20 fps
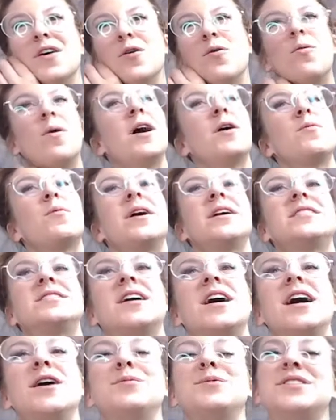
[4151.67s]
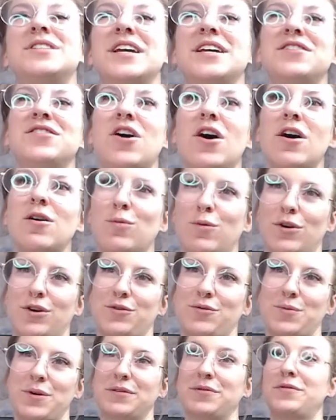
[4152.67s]
Why waste time say lot
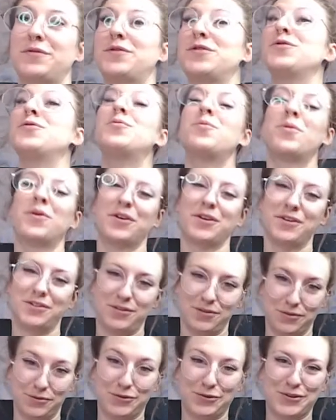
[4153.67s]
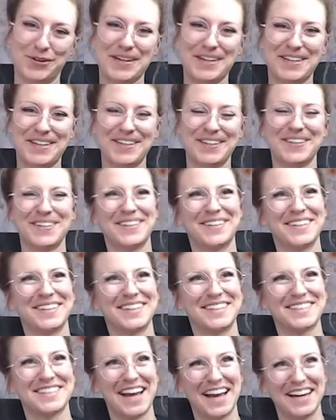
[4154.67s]
word when few word do trick?
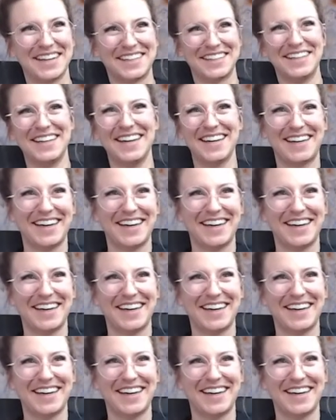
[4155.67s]
Exactly,